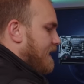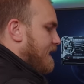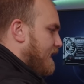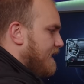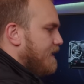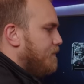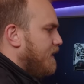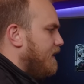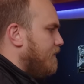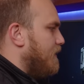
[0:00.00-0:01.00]
The idea
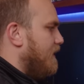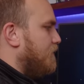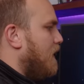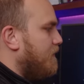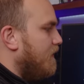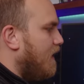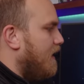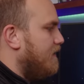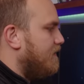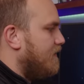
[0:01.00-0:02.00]
being when I swap the
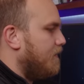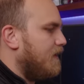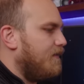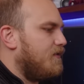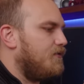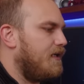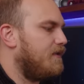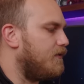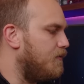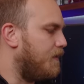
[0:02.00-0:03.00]
lines, I'm gonna have to drain
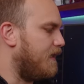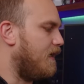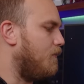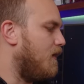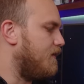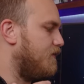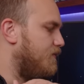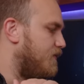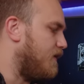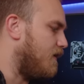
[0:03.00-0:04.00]
the loop and I want to
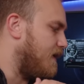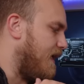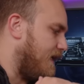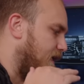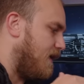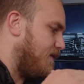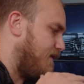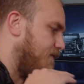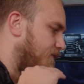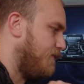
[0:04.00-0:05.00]
start at a
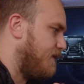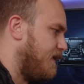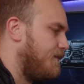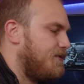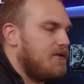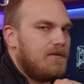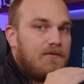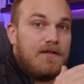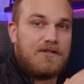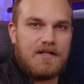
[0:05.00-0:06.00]
constant fluid temperature
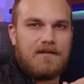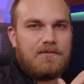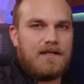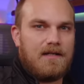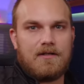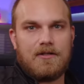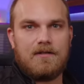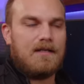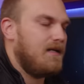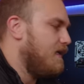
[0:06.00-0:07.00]
for each test. We get a
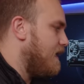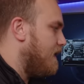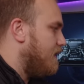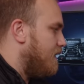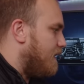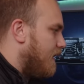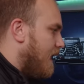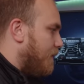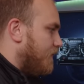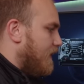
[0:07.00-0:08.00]
good kind of
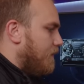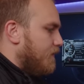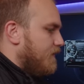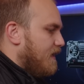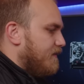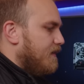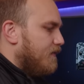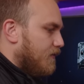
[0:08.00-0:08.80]
apples apples testing.